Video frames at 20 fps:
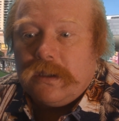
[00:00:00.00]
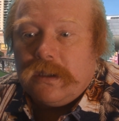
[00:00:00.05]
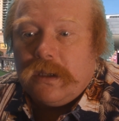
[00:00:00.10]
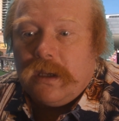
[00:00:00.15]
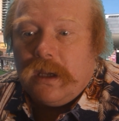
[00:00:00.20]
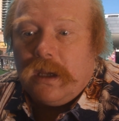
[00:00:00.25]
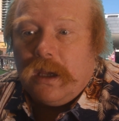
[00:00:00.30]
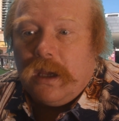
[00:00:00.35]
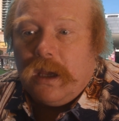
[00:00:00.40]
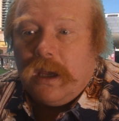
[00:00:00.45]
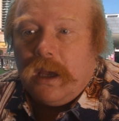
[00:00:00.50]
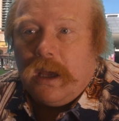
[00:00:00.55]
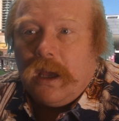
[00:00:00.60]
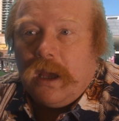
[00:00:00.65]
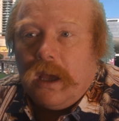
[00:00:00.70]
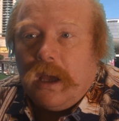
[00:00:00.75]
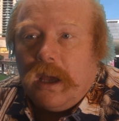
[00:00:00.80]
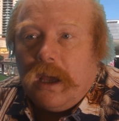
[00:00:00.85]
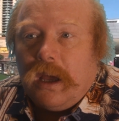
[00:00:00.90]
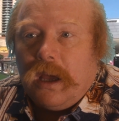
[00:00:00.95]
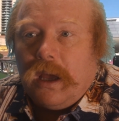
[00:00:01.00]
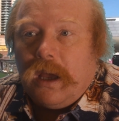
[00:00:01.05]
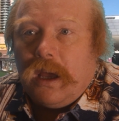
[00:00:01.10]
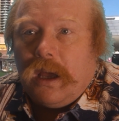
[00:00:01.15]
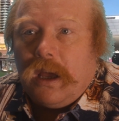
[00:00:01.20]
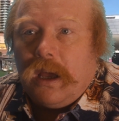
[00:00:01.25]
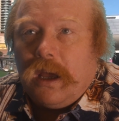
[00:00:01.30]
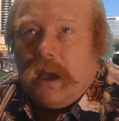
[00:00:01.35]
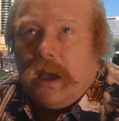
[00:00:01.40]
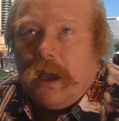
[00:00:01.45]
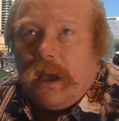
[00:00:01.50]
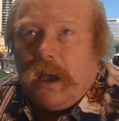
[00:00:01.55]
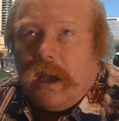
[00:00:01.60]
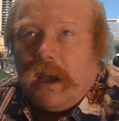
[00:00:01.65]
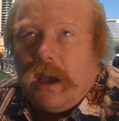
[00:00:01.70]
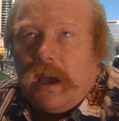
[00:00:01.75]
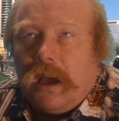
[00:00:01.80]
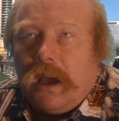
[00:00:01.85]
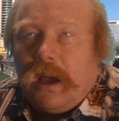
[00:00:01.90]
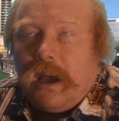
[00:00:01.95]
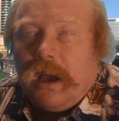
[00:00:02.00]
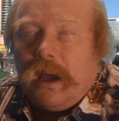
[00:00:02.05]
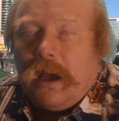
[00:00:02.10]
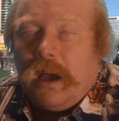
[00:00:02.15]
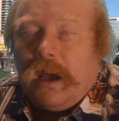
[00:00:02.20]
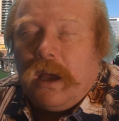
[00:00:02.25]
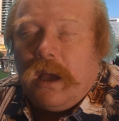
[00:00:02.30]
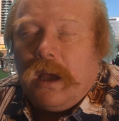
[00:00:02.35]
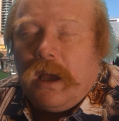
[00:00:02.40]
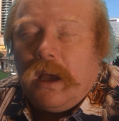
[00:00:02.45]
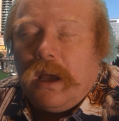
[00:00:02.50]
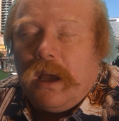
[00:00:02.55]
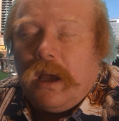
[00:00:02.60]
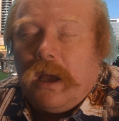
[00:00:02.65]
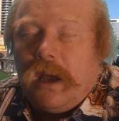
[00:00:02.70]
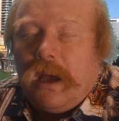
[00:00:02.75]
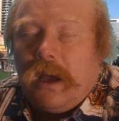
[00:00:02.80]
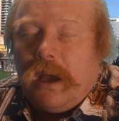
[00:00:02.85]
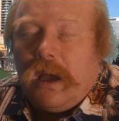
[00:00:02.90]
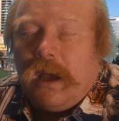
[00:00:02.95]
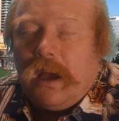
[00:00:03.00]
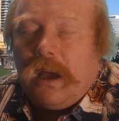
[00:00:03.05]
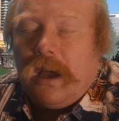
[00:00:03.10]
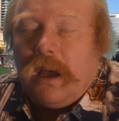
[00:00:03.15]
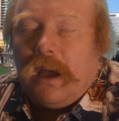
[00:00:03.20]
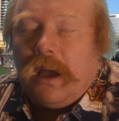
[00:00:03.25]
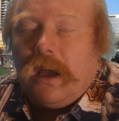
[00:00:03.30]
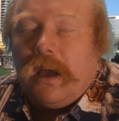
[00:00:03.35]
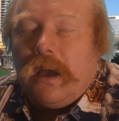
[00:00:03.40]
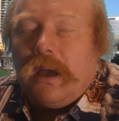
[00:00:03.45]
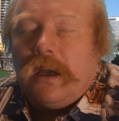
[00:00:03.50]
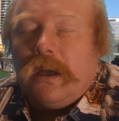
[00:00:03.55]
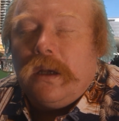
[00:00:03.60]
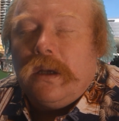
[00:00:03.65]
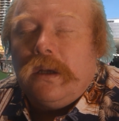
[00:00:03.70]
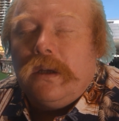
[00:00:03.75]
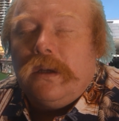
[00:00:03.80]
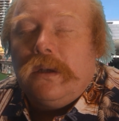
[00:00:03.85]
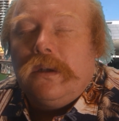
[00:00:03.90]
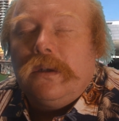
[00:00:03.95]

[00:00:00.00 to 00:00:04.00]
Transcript: Nobody speaks.